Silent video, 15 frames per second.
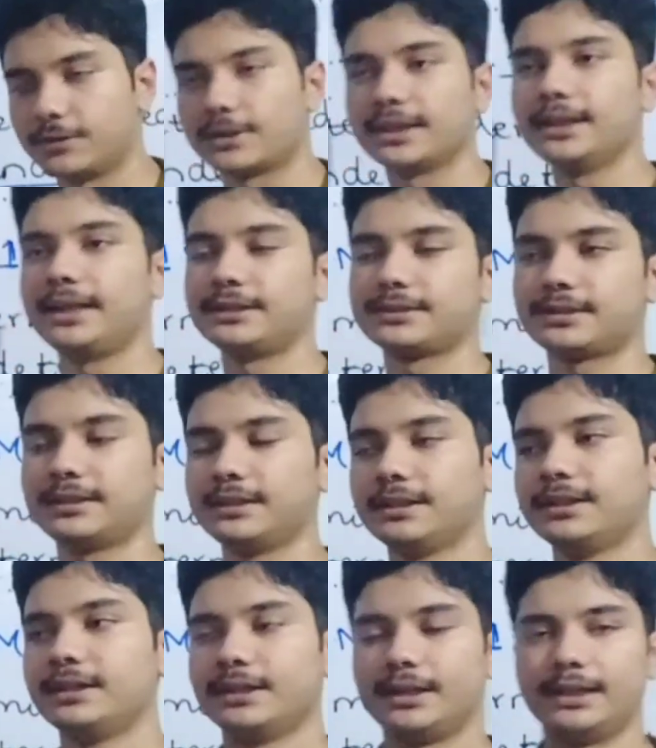Okay, let's
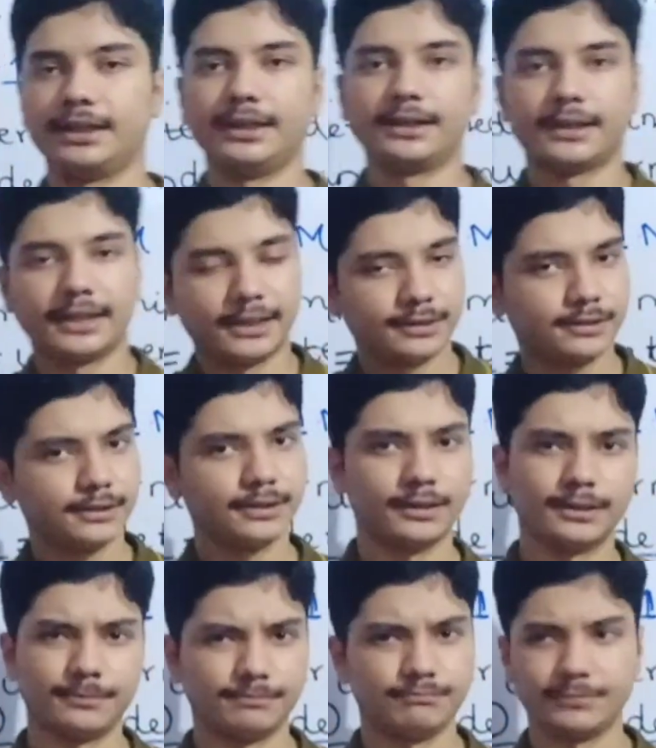
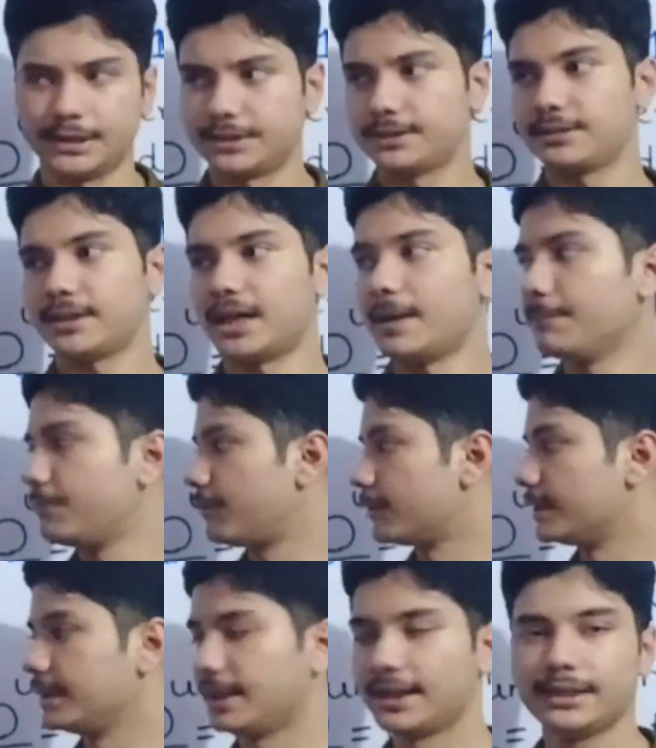it's time
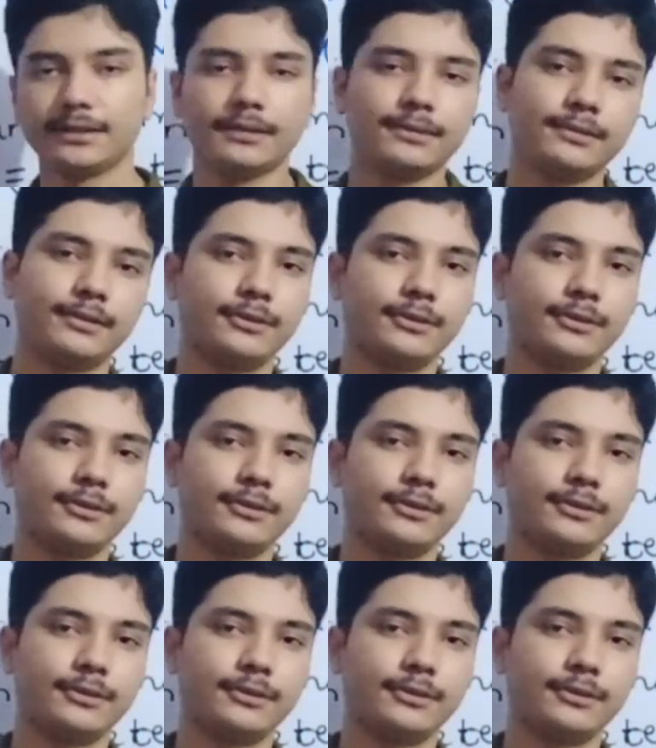for the end.